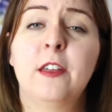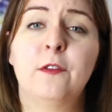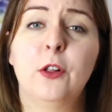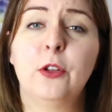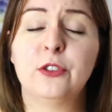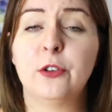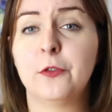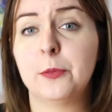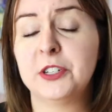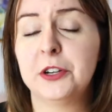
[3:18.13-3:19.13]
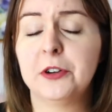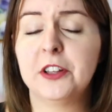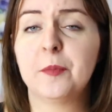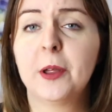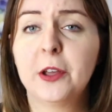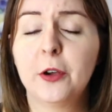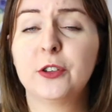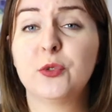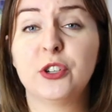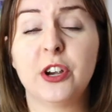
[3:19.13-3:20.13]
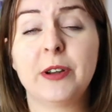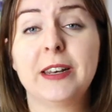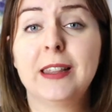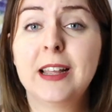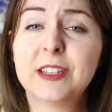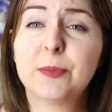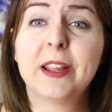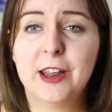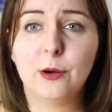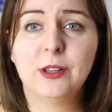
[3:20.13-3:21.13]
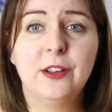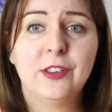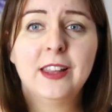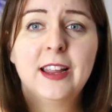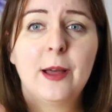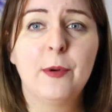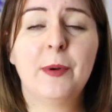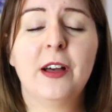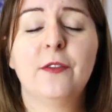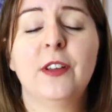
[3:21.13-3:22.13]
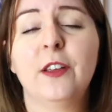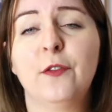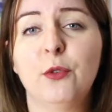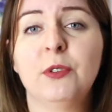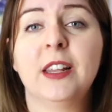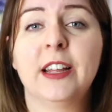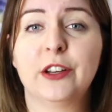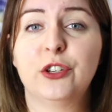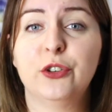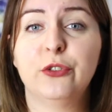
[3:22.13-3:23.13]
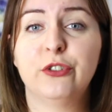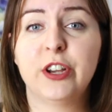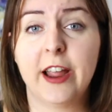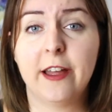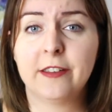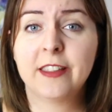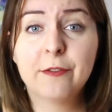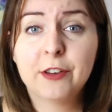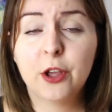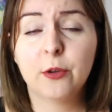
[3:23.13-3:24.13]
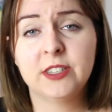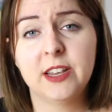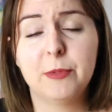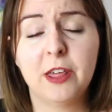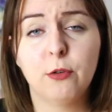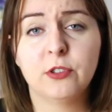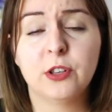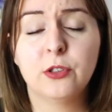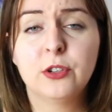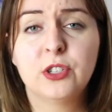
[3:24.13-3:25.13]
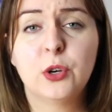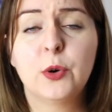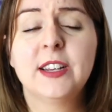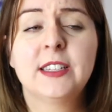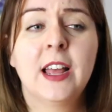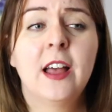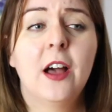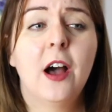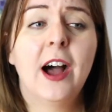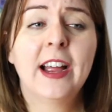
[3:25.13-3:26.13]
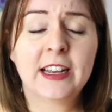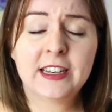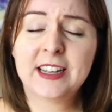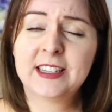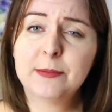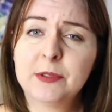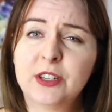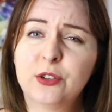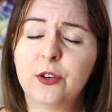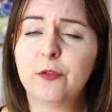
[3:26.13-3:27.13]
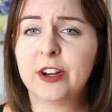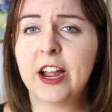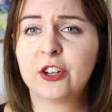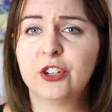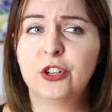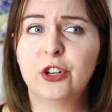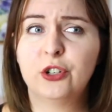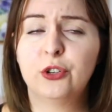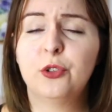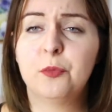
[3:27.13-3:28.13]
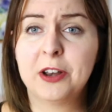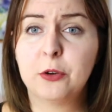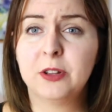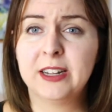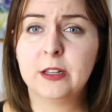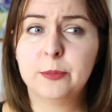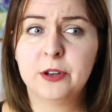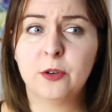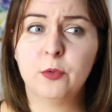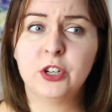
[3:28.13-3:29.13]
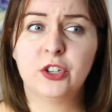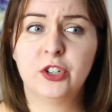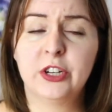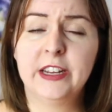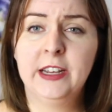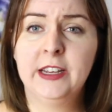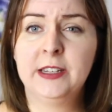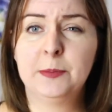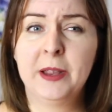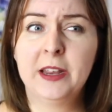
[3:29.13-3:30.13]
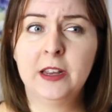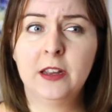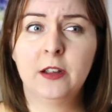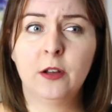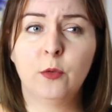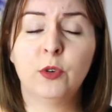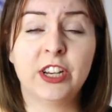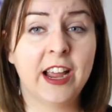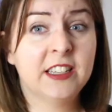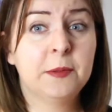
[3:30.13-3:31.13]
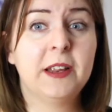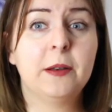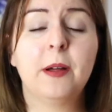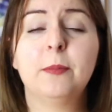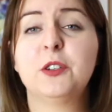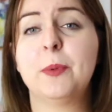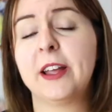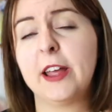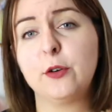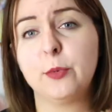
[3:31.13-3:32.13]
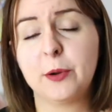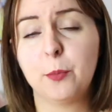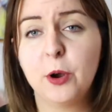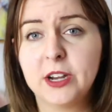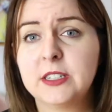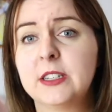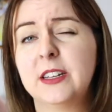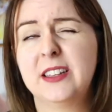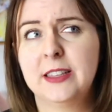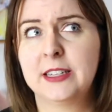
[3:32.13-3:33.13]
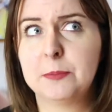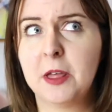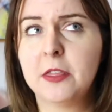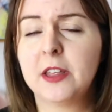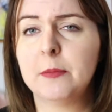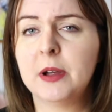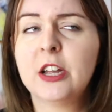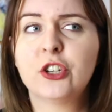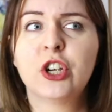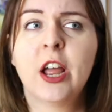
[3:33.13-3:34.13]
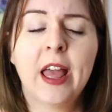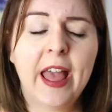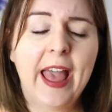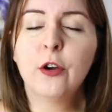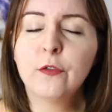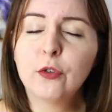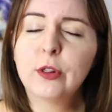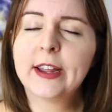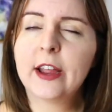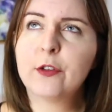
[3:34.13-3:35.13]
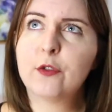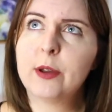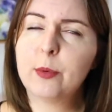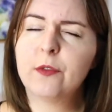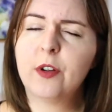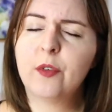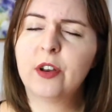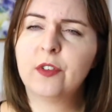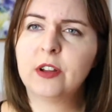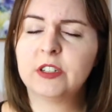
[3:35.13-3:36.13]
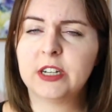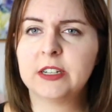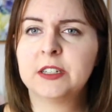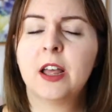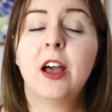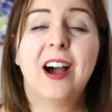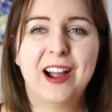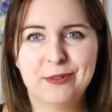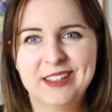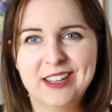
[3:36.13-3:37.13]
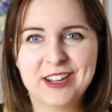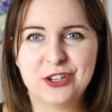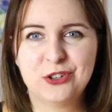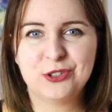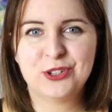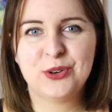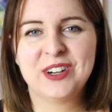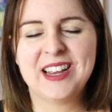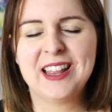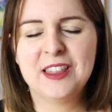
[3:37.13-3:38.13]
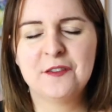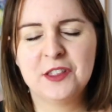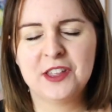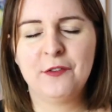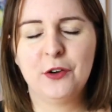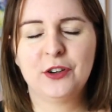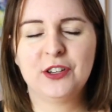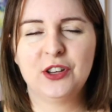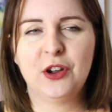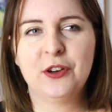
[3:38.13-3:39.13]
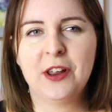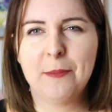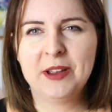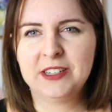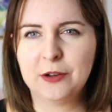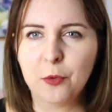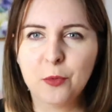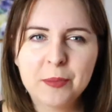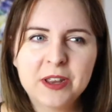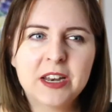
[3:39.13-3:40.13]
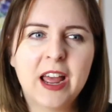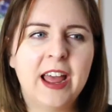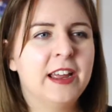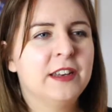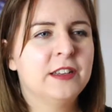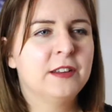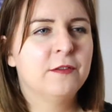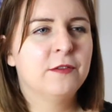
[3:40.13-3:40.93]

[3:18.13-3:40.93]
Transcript: that follows on from A Tyranny of Petticoats, which I read last week, and I will leave a link up above if you would like to check out that video and see my thoughts on those stories. I had a similar sort of reaction to The Radical Element, which is being, which has been published by Candlewick Press this month in March. Overall, I gave it three point five out of five stars. I really like the short stories. I love that they focus on amazing women, and